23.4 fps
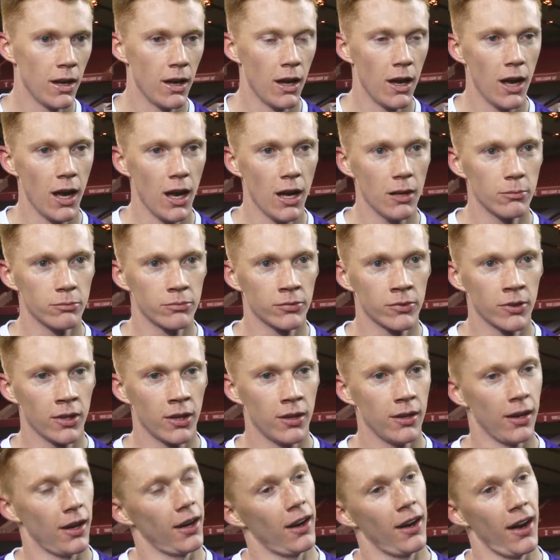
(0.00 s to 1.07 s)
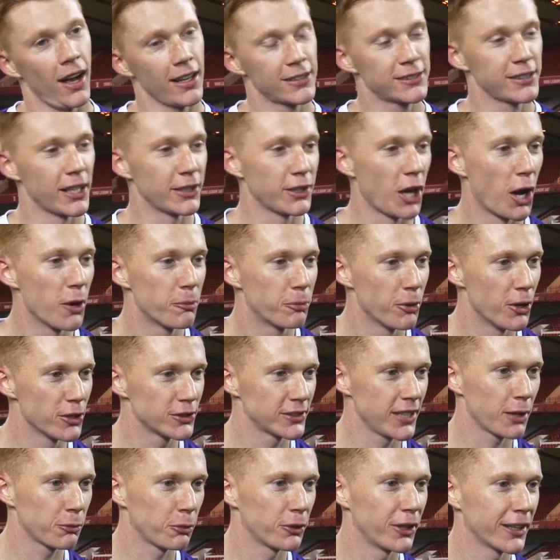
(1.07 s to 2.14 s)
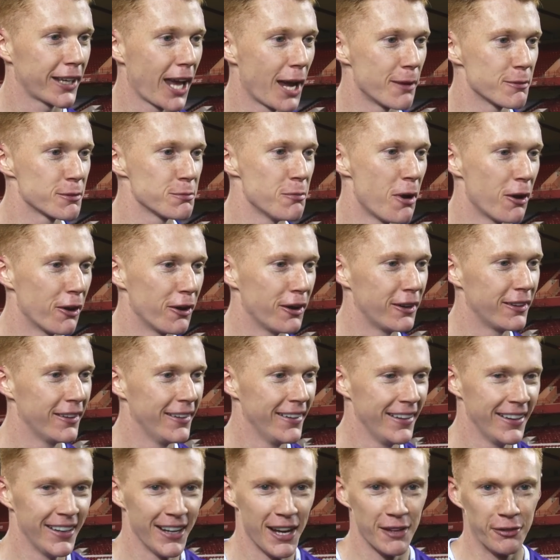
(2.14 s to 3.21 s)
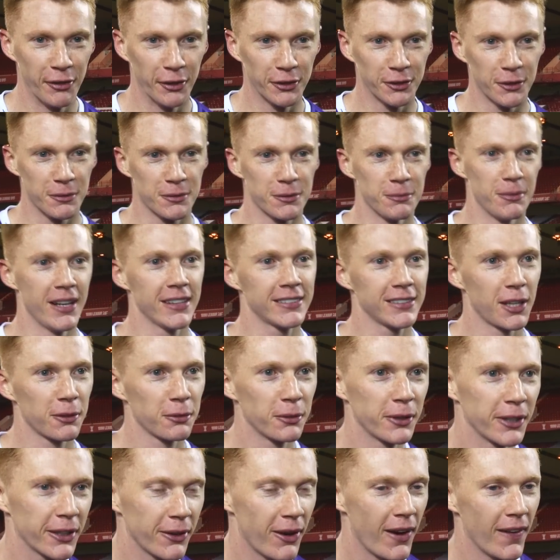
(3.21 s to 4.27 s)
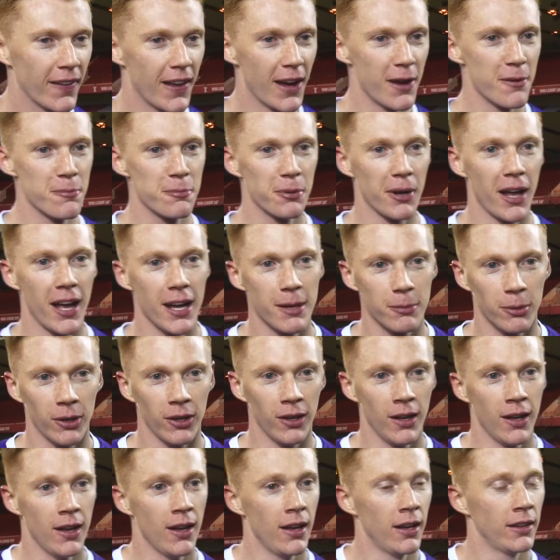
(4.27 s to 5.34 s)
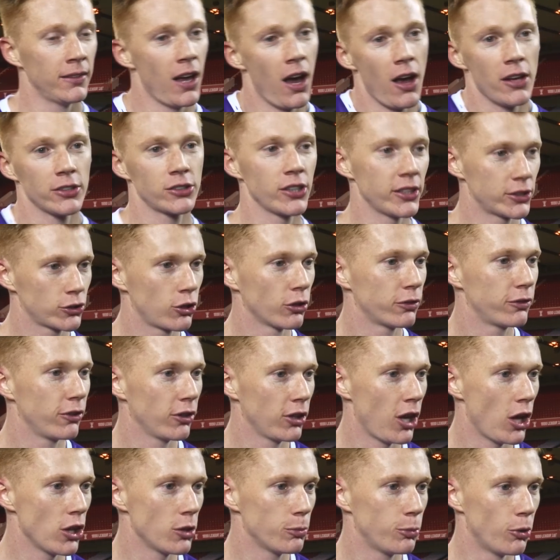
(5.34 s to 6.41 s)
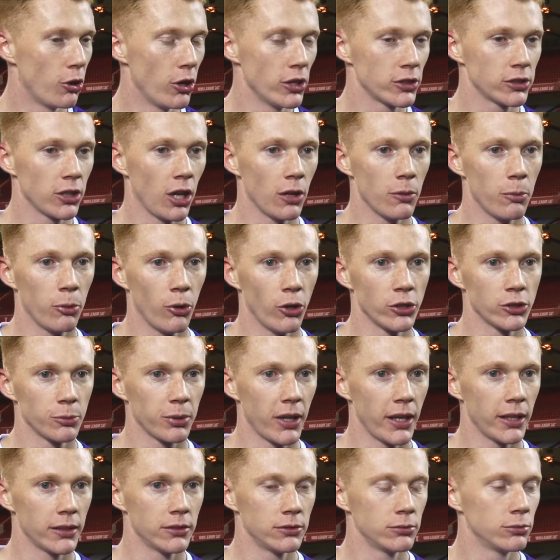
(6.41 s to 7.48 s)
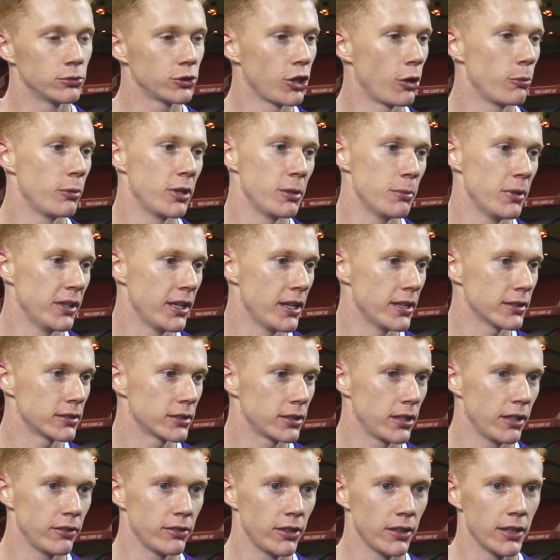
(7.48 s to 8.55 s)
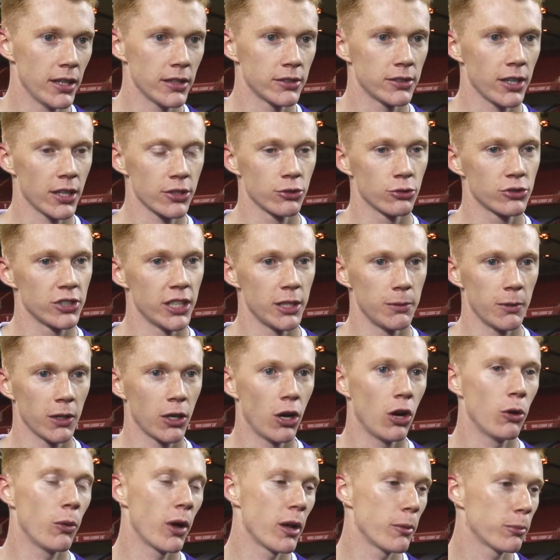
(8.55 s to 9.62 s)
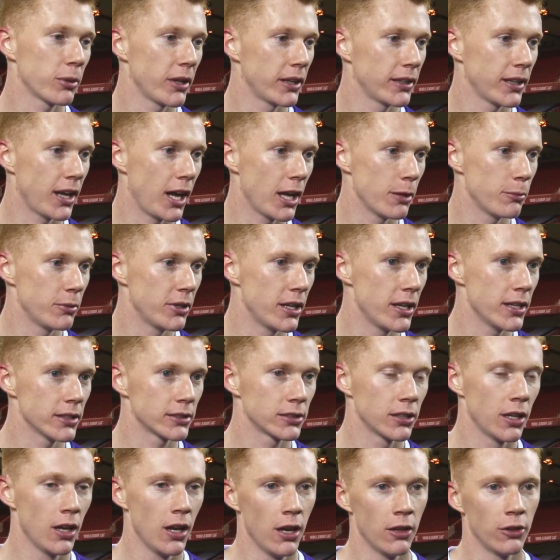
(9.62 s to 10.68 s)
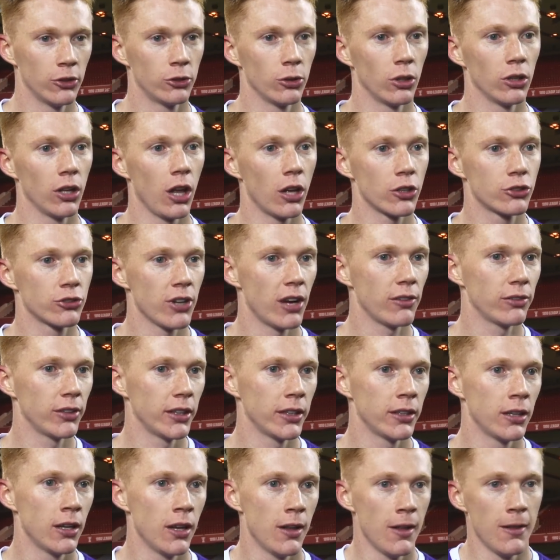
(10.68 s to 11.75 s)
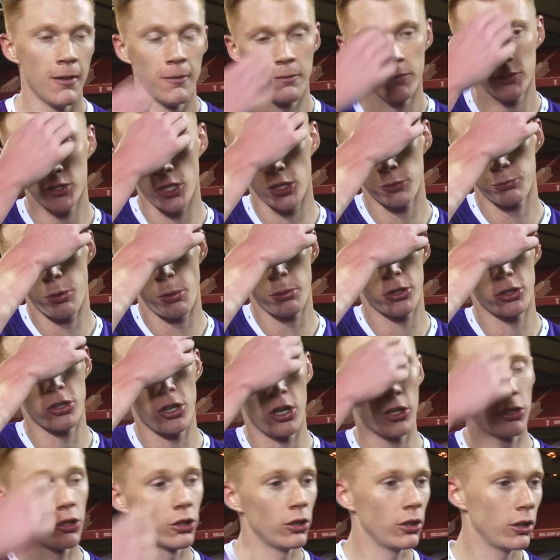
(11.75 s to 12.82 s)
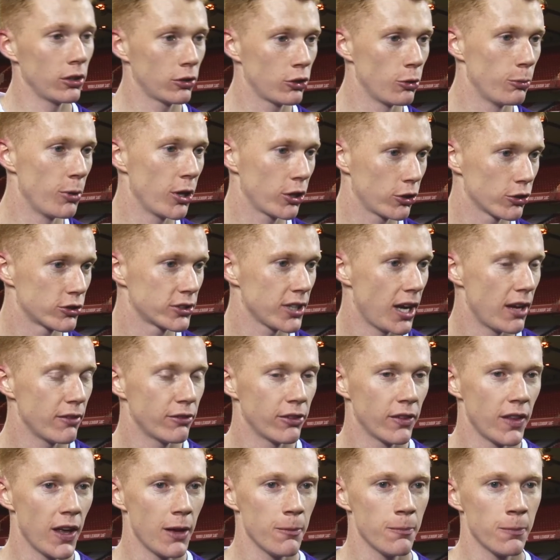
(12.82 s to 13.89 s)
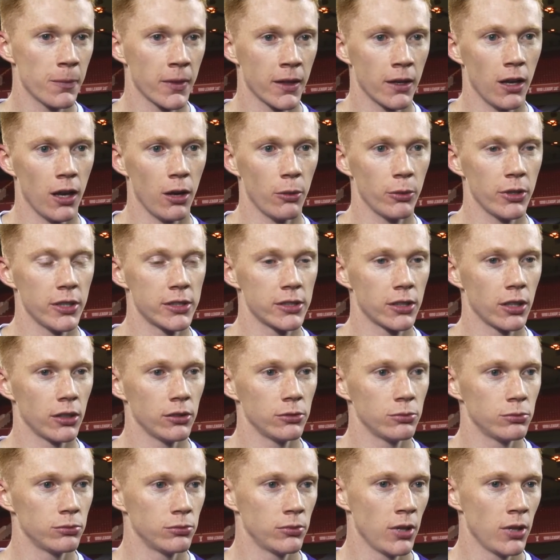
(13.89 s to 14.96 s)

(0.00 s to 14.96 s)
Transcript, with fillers: Um, I'd say no personally. I'd want a game tomorrow if it was up to me because I'd want to go out there and play. But no, it's, it's, good for a lot of the boys. A lot of the boys have played so many minutes, even in the international team, they go away and play 90 minutes. They do a lot of travelling. So it's probably going to come at a good time for them. Uh, we need to go,